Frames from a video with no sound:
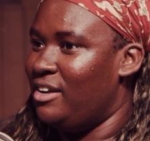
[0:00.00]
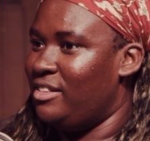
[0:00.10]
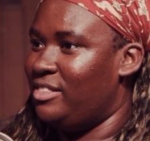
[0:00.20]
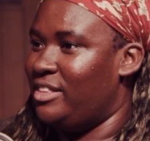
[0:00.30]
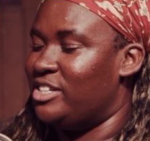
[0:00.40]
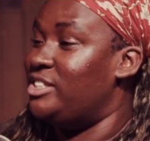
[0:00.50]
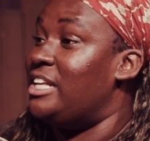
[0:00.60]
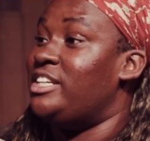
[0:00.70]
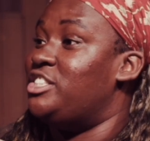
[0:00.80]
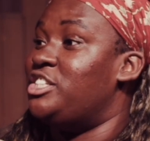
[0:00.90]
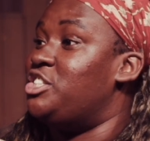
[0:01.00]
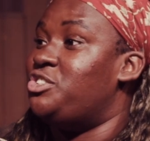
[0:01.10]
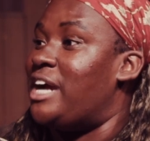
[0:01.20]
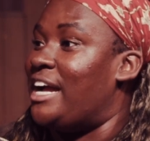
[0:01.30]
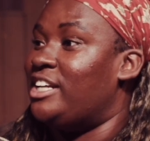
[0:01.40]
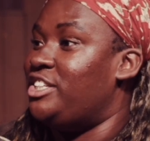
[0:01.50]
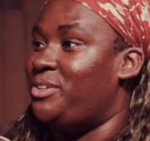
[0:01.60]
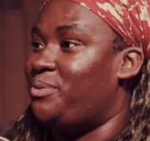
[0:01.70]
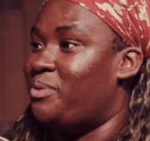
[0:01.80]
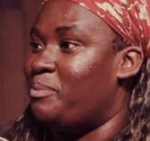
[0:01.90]
there's nothing to distract
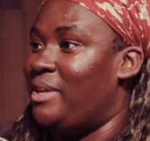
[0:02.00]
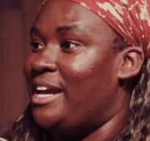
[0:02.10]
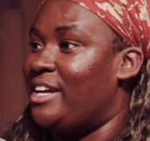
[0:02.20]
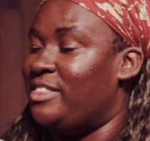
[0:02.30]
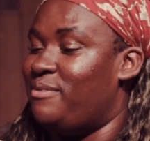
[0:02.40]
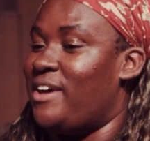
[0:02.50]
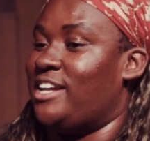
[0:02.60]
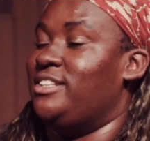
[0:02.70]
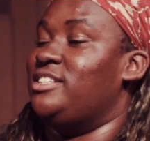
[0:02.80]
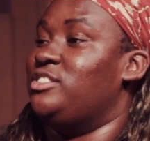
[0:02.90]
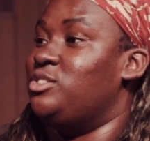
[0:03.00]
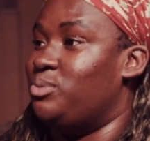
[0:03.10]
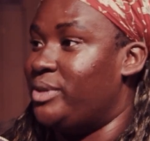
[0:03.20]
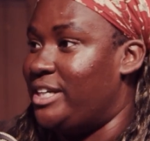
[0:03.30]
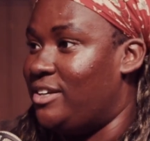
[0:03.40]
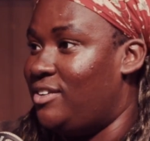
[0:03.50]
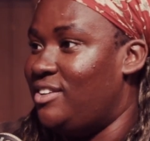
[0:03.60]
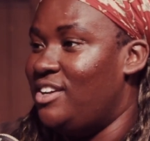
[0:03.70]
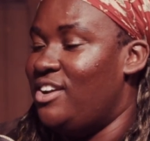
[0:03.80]
you from, like, the fact that this is real